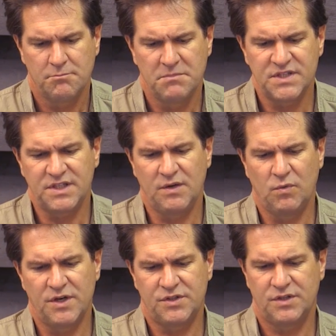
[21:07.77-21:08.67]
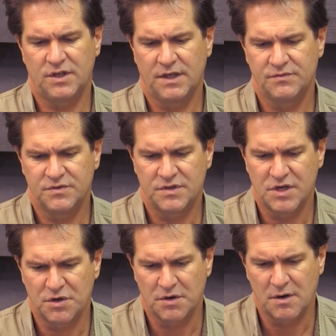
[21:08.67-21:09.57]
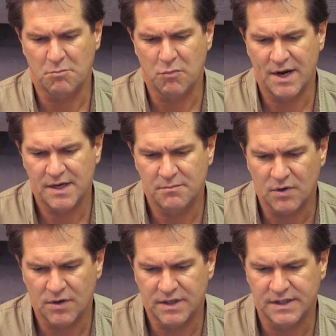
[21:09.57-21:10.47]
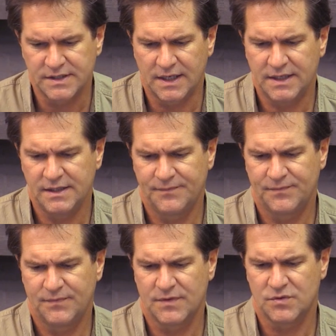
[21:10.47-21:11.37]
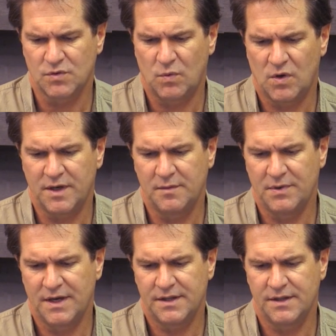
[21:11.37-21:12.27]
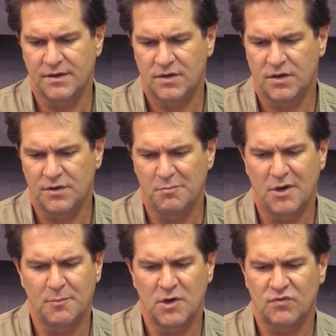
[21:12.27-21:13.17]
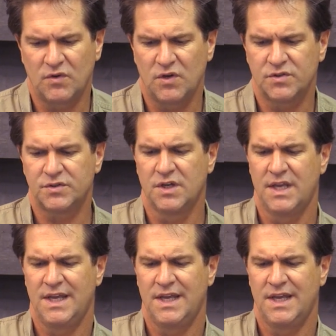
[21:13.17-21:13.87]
Misty Witch lives near Brandenburg, Kentucky. There's a walking path there called the Buttermilk Falls.